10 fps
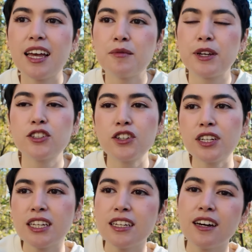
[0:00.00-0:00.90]
and my
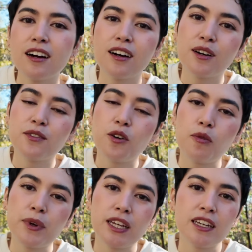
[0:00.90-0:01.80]
journey of
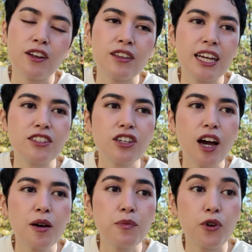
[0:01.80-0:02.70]
opening an online
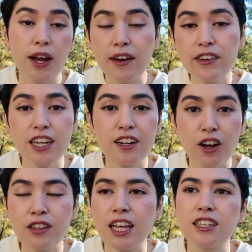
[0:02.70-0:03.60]
shop or having
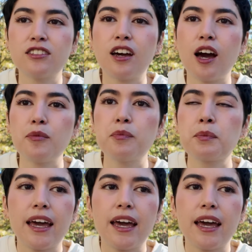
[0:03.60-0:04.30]
an online shop,